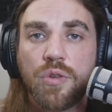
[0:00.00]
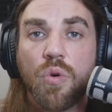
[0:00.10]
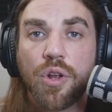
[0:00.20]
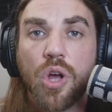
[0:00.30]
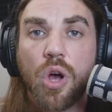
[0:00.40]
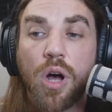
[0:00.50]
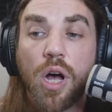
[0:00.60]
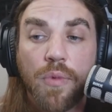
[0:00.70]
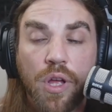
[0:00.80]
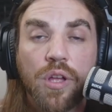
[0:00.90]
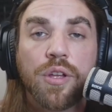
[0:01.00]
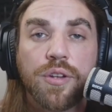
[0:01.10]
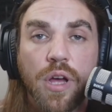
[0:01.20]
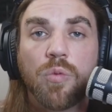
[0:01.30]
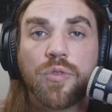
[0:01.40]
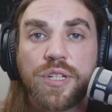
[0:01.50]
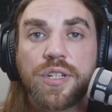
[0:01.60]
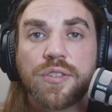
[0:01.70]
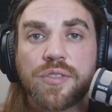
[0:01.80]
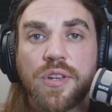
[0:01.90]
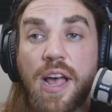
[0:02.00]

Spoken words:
You want to go up double digits.